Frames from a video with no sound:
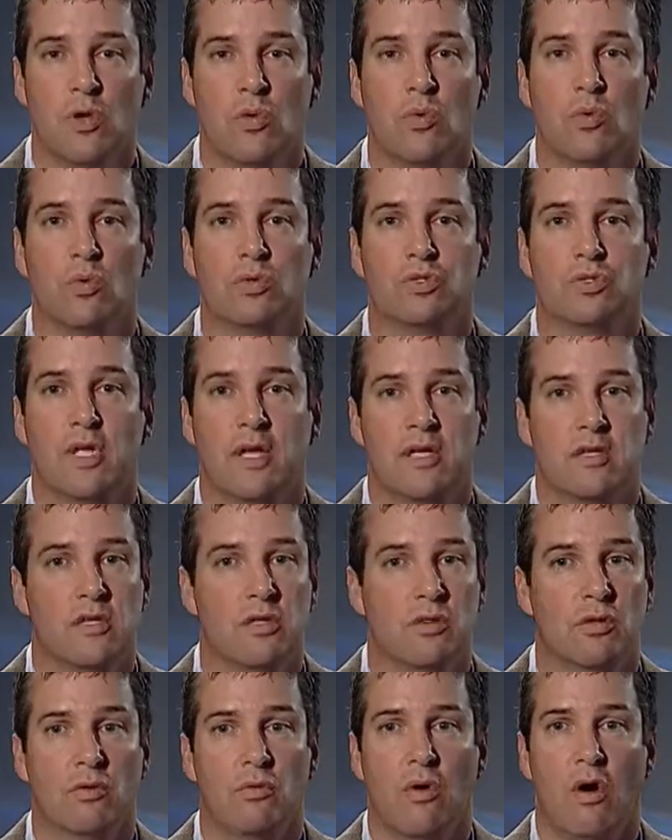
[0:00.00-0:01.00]
We'll take you
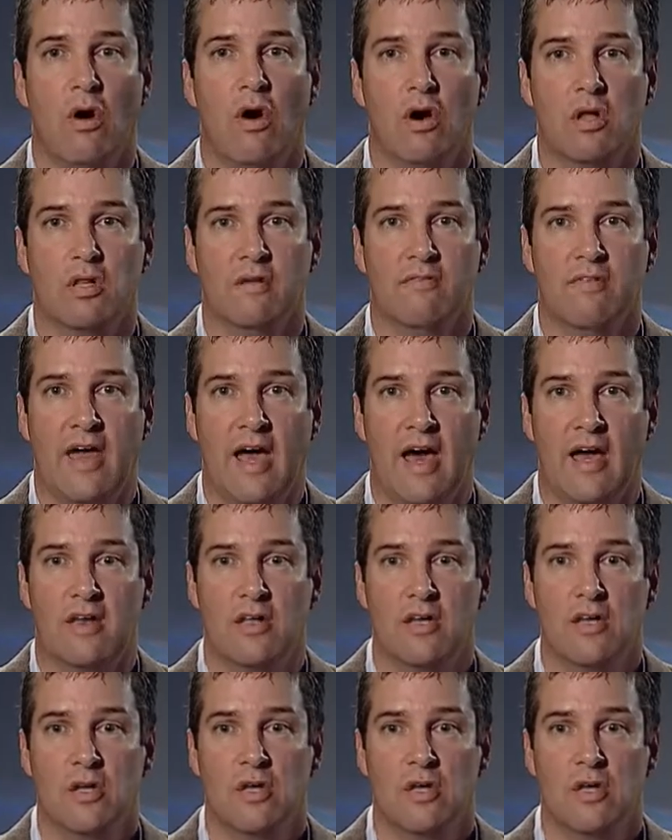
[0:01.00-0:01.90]
through all of that,